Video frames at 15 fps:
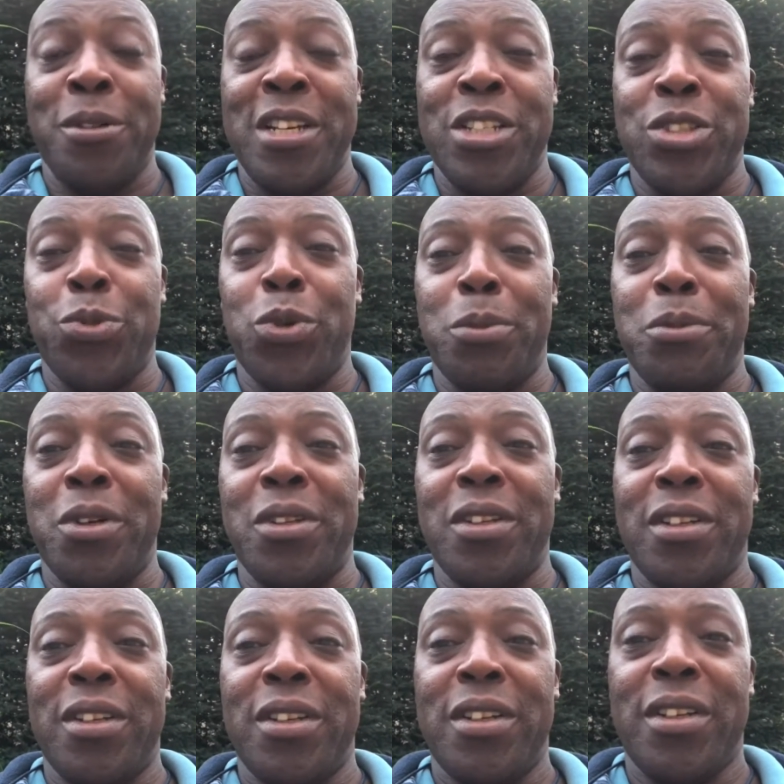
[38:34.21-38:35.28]
this woman.
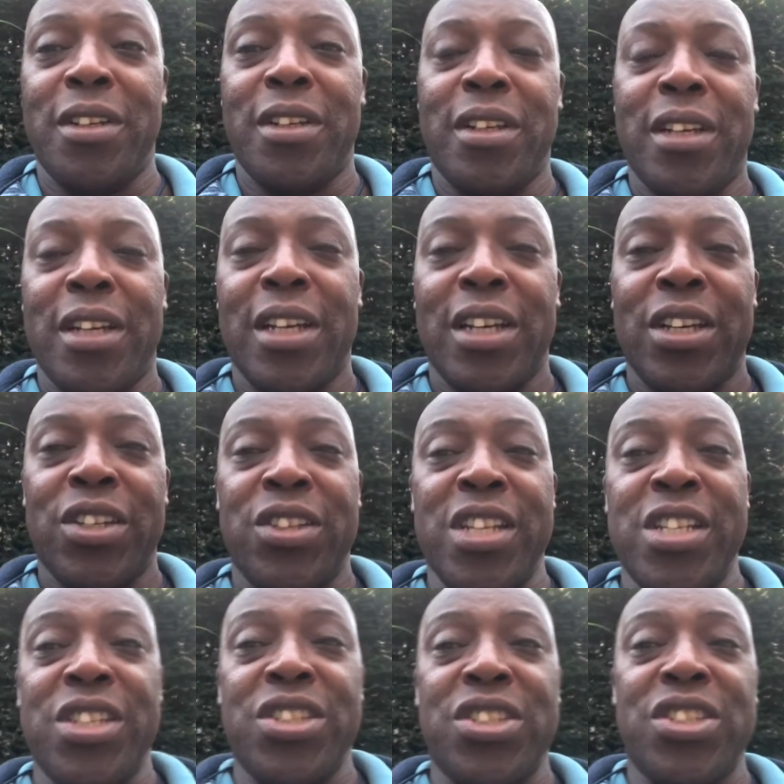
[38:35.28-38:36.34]

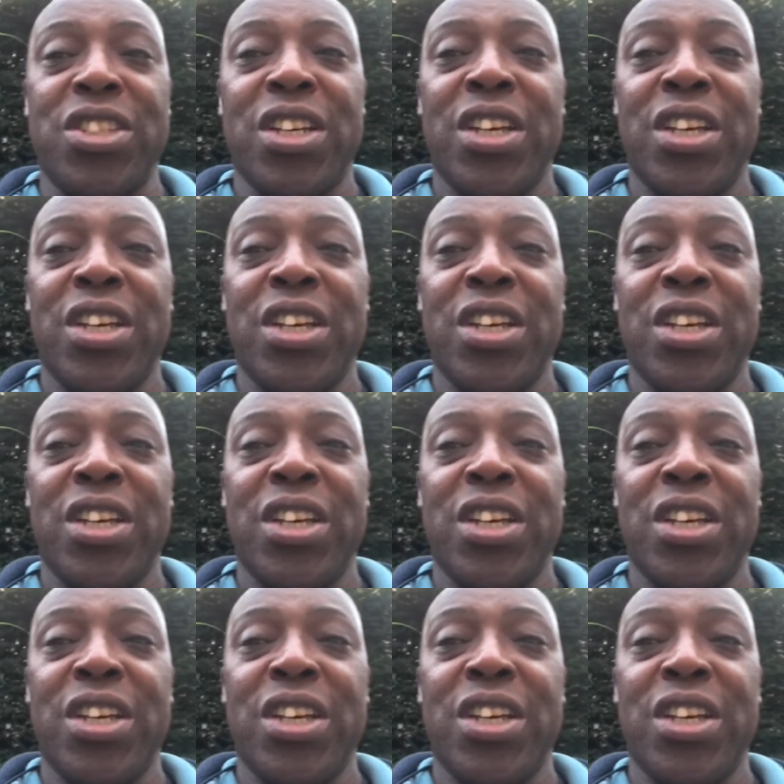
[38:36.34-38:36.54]
This